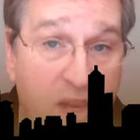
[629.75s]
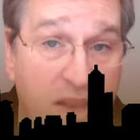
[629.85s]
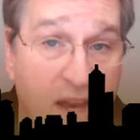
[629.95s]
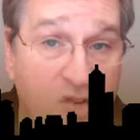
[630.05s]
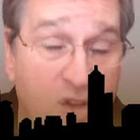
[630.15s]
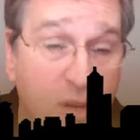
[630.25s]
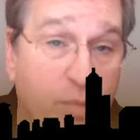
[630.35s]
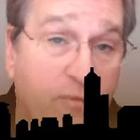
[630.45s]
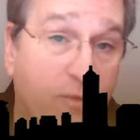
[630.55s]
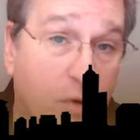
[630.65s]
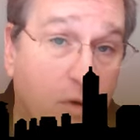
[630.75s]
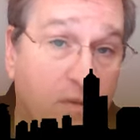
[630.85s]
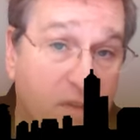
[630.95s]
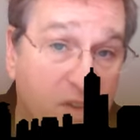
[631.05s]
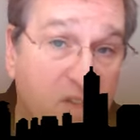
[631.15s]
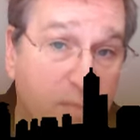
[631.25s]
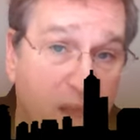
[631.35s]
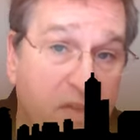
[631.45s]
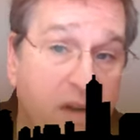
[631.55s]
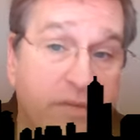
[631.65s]
They actually preferred this
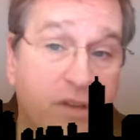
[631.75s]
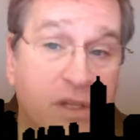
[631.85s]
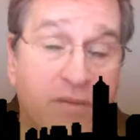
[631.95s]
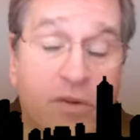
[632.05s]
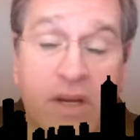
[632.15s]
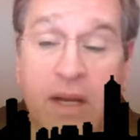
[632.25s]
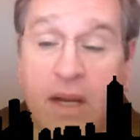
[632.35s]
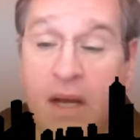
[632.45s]
method of delivery.